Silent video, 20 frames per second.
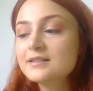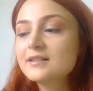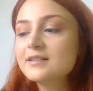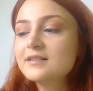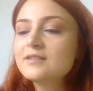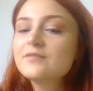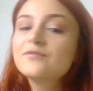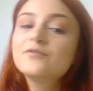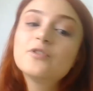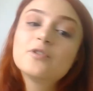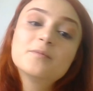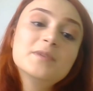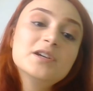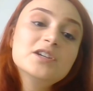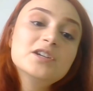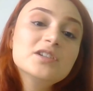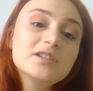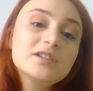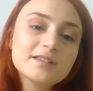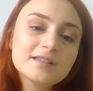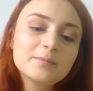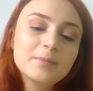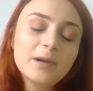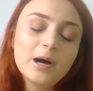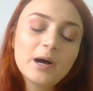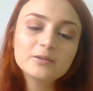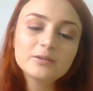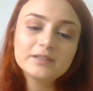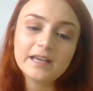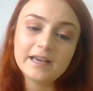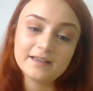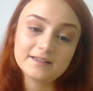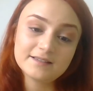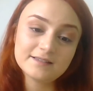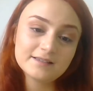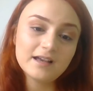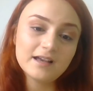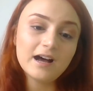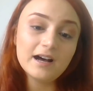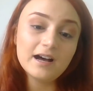this information is about
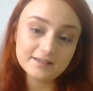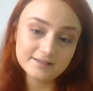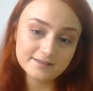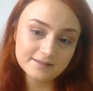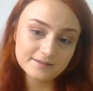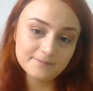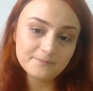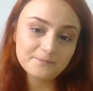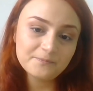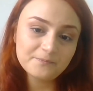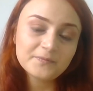us. Us.